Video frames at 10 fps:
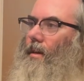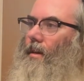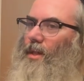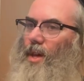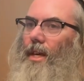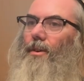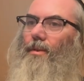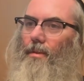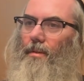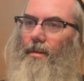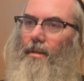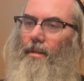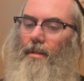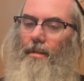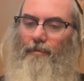thank you
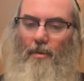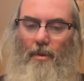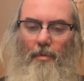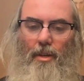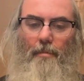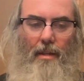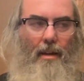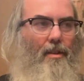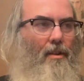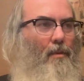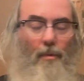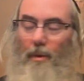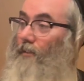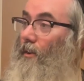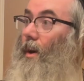for putting me together with a
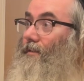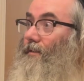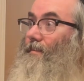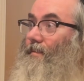wonderful wife.